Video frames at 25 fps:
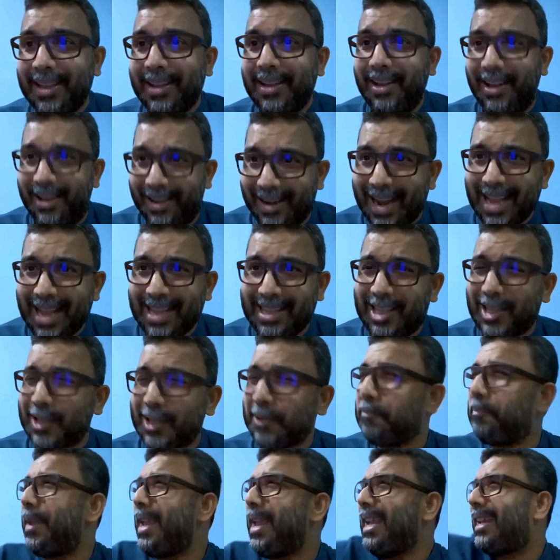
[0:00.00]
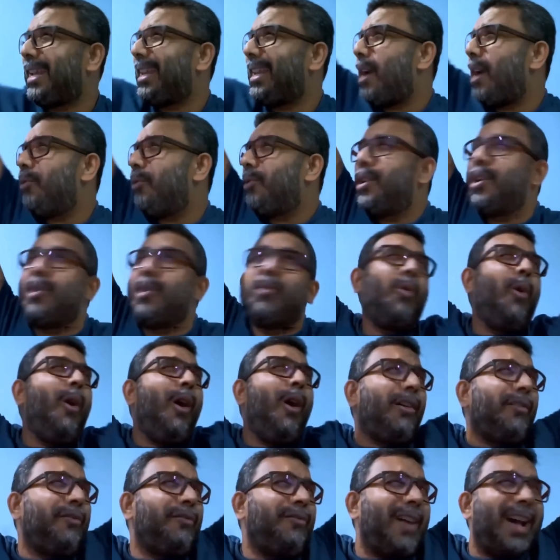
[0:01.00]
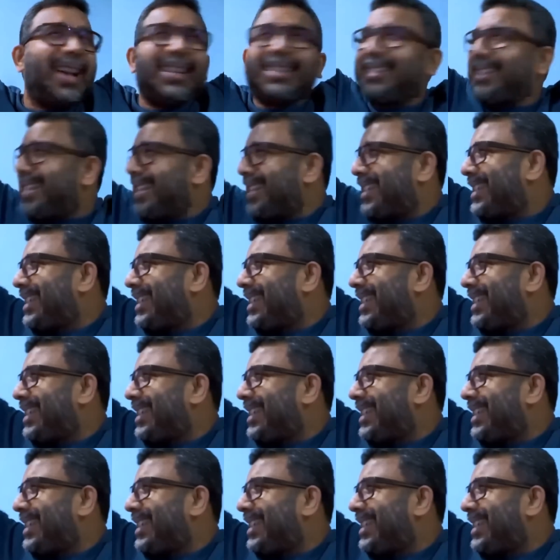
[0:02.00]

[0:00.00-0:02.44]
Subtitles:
All right? Speak louder. Walk faster.